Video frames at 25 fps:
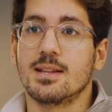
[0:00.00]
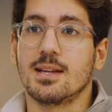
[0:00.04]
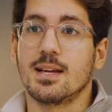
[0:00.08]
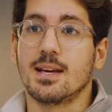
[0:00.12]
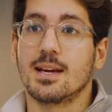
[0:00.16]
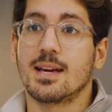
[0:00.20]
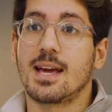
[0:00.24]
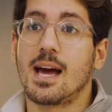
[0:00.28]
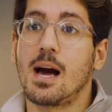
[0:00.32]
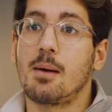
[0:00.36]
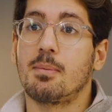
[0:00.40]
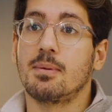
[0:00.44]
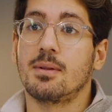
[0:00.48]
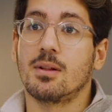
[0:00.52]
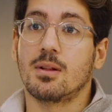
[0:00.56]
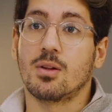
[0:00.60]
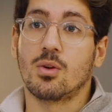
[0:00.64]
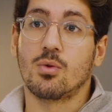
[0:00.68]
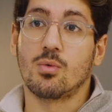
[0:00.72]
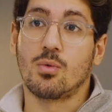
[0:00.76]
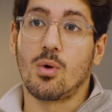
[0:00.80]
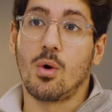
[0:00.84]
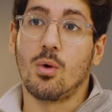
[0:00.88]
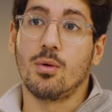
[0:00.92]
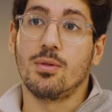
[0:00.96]
the capital
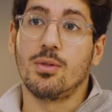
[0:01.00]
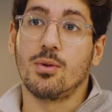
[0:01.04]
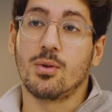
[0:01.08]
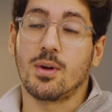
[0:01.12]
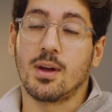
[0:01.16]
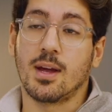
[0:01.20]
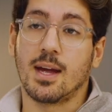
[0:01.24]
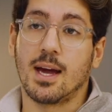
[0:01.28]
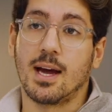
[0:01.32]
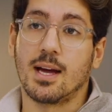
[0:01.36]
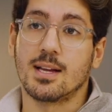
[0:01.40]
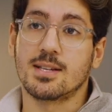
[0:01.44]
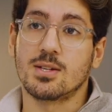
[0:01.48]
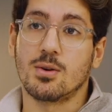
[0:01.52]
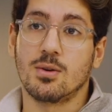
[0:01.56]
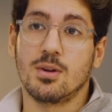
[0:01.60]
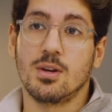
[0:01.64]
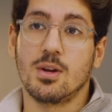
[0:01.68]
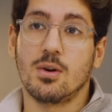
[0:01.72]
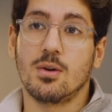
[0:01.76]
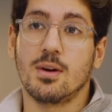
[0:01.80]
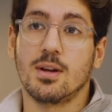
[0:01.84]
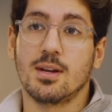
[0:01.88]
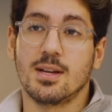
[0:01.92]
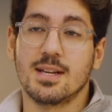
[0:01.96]
growth you can get. So,
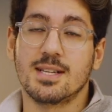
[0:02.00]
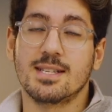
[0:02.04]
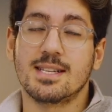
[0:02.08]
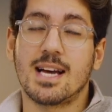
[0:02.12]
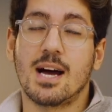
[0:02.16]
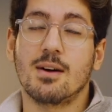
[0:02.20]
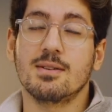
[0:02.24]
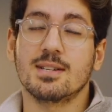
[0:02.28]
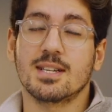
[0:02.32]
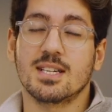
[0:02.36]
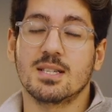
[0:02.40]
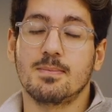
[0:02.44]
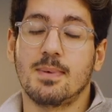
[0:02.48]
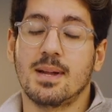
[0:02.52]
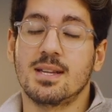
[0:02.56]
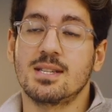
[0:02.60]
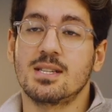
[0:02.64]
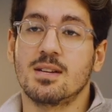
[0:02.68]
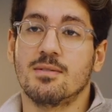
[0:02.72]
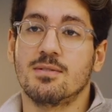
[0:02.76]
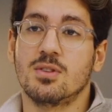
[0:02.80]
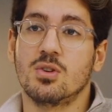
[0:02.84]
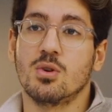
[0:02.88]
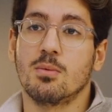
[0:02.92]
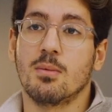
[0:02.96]
it sounds
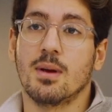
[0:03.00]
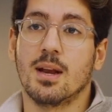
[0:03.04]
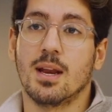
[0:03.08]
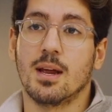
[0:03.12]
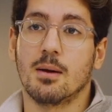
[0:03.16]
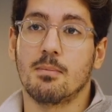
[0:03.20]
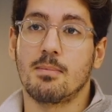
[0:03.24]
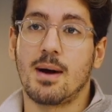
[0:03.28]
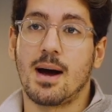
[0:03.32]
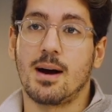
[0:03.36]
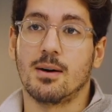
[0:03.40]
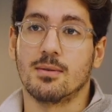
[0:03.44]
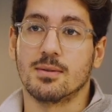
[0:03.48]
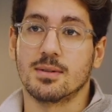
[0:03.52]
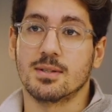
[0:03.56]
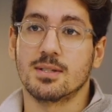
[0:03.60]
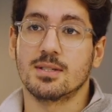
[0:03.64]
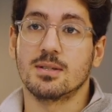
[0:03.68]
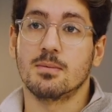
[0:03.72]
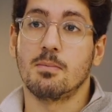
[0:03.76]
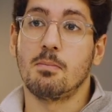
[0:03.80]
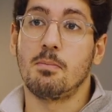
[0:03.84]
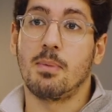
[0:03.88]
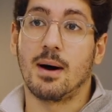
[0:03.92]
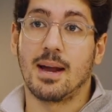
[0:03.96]
expensive, £2 million,
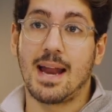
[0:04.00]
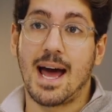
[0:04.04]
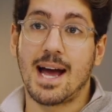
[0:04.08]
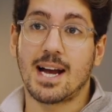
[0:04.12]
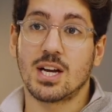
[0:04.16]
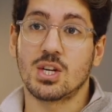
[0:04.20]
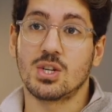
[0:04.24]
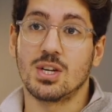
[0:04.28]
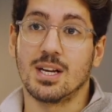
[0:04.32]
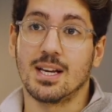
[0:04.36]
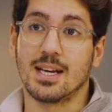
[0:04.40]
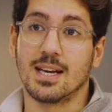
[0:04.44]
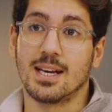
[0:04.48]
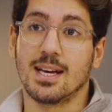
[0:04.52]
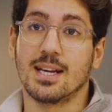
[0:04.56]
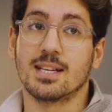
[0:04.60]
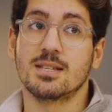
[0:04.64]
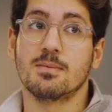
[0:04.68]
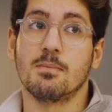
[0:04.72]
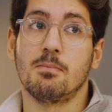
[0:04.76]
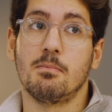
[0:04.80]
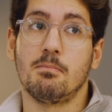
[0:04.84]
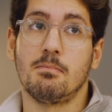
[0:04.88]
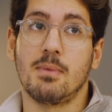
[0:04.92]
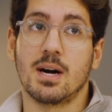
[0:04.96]
but actually
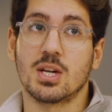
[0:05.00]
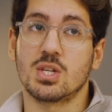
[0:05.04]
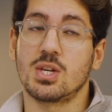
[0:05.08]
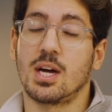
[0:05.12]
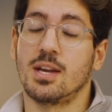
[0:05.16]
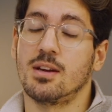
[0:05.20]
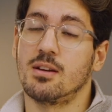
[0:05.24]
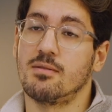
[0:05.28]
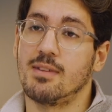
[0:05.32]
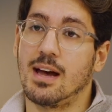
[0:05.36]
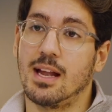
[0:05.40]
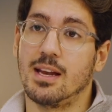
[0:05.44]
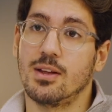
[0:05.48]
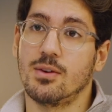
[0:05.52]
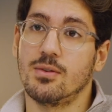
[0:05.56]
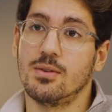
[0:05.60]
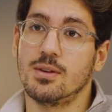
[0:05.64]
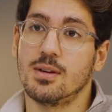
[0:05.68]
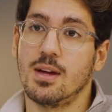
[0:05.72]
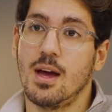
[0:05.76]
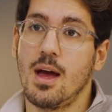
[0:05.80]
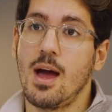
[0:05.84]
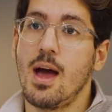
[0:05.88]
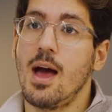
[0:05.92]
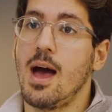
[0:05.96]
it's much
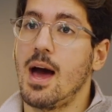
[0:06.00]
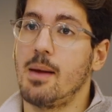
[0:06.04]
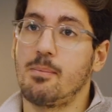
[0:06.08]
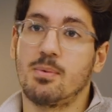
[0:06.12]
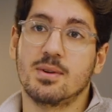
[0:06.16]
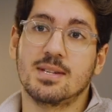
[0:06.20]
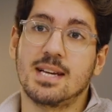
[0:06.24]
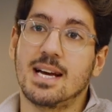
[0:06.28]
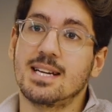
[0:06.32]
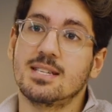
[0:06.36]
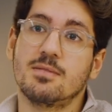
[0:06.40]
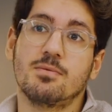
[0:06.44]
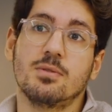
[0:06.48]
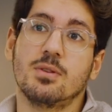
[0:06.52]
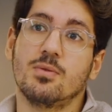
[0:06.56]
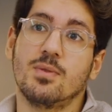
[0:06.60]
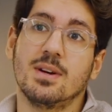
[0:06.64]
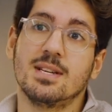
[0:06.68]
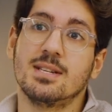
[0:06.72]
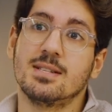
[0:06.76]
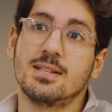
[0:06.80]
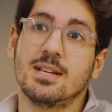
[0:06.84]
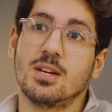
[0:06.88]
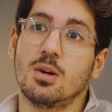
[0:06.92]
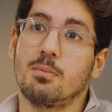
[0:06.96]
undervalued, and precisely for the
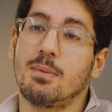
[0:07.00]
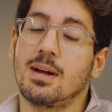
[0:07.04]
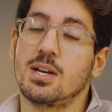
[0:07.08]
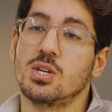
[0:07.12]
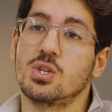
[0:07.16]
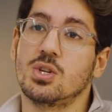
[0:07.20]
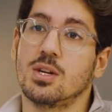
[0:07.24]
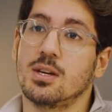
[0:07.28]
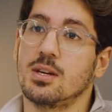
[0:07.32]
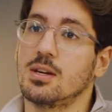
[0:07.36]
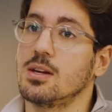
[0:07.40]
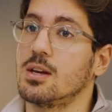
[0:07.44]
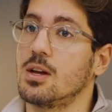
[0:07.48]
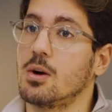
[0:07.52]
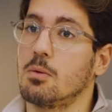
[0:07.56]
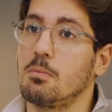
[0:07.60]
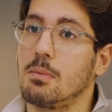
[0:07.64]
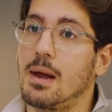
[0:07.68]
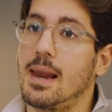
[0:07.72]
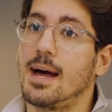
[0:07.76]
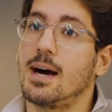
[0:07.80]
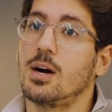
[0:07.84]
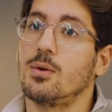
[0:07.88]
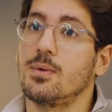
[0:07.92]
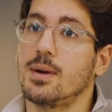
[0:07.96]
reasons that you mentioned,
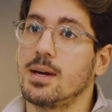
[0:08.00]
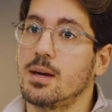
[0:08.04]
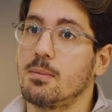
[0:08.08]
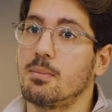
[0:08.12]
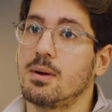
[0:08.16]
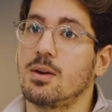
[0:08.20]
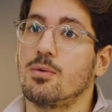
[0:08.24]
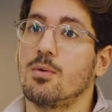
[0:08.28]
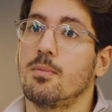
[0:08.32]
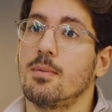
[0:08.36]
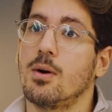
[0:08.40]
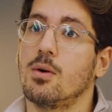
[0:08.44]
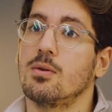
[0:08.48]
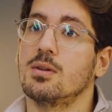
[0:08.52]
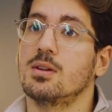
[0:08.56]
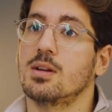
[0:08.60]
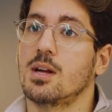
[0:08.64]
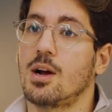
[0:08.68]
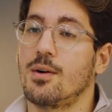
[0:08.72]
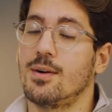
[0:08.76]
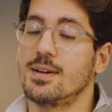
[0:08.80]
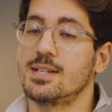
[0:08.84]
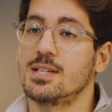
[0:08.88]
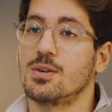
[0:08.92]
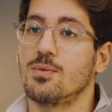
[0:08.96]
Malawi, but remote,
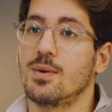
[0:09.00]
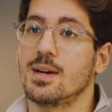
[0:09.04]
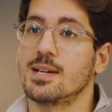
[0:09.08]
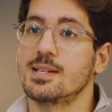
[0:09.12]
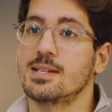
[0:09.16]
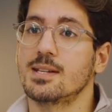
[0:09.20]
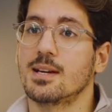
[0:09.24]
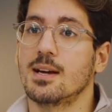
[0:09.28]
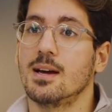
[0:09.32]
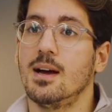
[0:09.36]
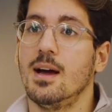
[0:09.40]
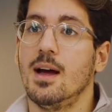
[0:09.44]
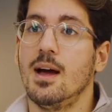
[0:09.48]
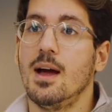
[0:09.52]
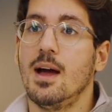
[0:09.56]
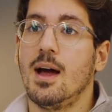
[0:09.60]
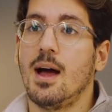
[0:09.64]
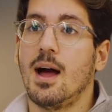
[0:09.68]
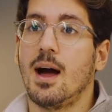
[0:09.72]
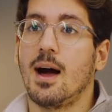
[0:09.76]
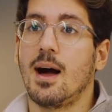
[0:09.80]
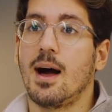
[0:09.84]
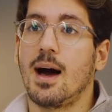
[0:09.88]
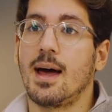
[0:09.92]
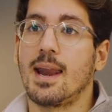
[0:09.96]
currency risk,
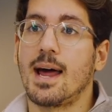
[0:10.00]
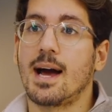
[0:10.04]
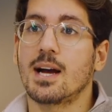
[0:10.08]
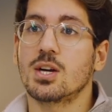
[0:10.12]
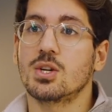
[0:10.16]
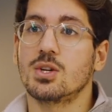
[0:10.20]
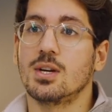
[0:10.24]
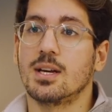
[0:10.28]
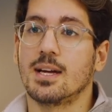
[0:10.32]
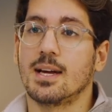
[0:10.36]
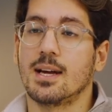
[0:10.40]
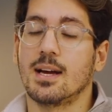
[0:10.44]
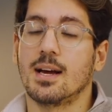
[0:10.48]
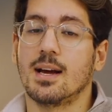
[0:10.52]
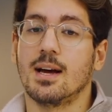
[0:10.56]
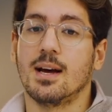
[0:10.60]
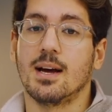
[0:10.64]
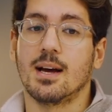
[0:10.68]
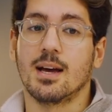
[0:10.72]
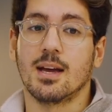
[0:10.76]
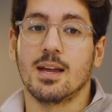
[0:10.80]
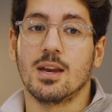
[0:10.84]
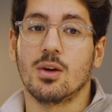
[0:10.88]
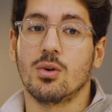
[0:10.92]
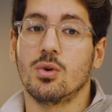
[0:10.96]
and actually,
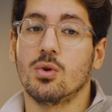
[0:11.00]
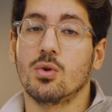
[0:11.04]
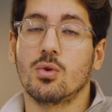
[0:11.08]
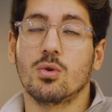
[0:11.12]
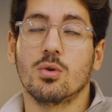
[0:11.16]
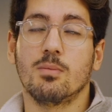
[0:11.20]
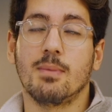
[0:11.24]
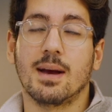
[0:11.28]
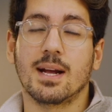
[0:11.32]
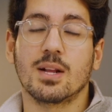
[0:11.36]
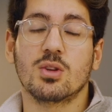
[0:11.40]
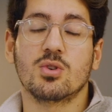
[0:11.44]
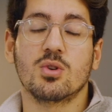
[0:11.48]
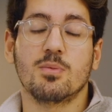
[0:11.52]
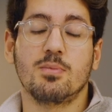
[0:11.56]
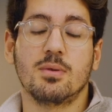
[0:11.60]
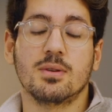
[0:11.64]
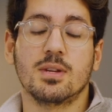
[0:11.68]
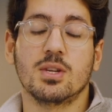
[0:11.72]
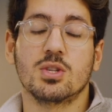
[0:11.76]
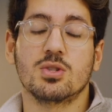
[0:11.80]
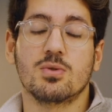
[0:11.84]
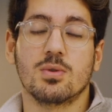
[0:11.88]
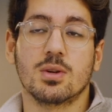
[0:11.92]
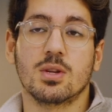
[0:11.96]
you could make
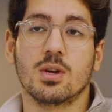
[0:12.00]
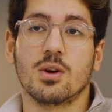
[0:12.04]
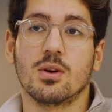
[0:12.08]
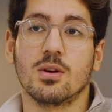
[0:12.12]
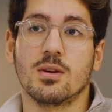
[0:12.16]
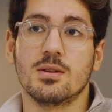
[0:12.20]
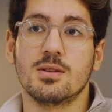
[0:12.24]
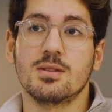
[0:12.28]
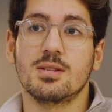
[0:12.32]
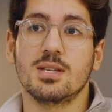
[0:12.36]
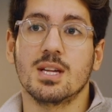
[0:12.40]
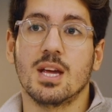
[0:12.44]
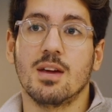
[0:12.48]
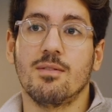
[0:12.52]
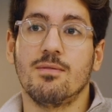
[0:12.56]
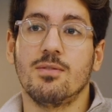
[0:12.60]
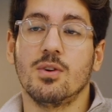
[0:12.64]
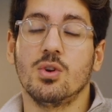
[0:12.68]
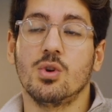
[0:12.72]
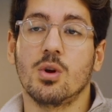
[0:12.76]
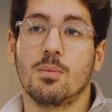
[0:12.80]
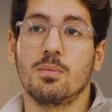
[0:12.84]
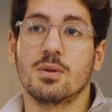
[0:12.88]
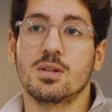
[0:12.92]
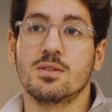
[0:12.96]
triple-digit returns if
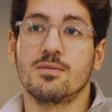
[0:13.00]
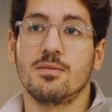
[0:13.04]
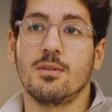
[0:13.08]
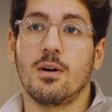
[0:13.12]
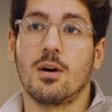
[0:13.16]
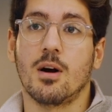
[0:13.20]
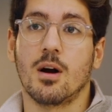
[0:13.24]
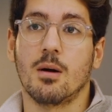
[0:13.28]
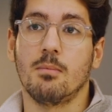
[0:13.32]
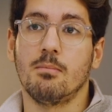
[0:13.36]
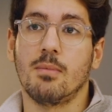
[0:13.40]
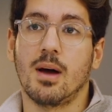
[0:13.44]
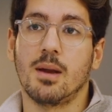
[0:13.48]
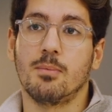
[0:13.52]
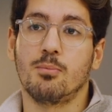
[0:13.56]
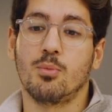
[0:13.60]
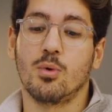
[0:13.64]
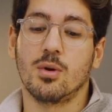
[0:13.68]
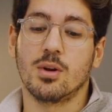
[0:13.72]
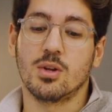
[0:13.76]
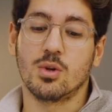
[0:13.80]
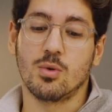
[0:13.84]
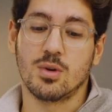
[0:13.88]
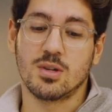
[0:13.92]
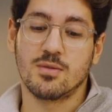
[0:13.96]
you do up this farm and
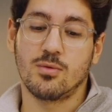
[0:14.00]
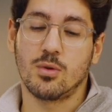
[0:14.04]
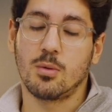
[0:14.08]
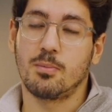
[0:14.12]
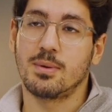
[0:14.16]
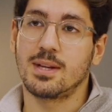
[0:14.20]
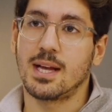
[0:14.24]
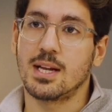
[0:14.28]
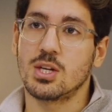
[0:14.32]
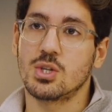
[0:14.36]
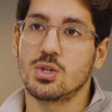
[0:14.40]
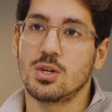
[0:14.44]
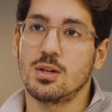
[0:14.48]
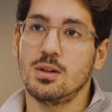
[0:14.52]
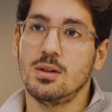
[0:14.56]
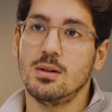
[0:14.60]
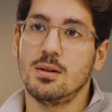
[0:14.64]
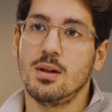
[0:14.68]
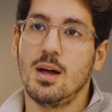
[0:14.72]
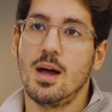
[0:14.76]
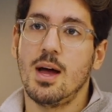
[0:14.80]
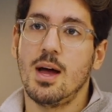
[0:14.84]
put it to its full potential.